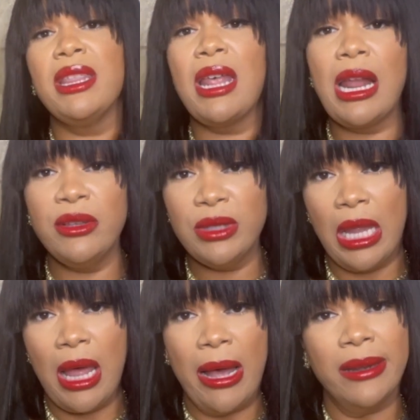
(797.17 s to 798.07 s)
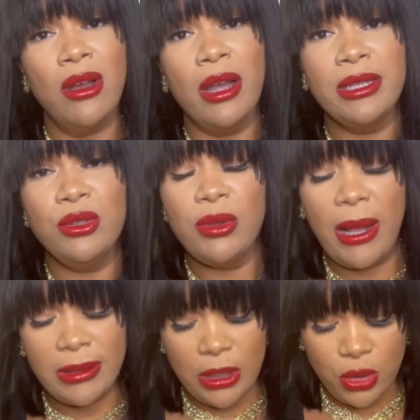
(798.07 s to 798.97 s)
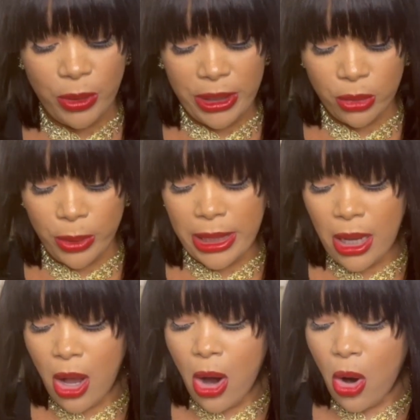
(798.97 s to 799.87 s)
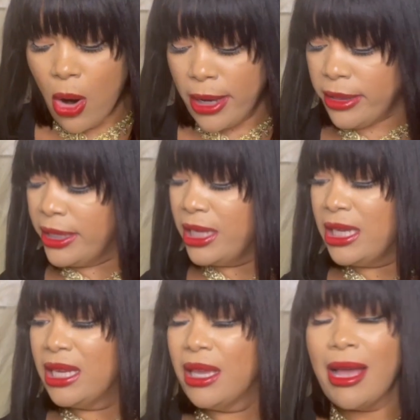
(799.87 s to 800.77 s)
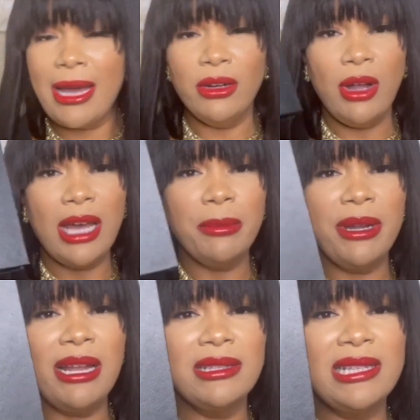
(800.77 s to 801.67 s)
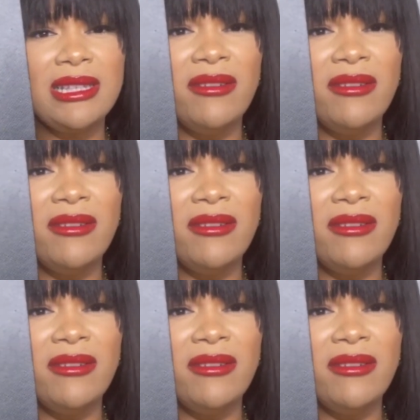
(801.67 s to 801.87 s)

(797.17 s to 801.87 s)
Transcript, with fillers: that I used a lot in August 2023 are the, I don't know how to pronounce this, the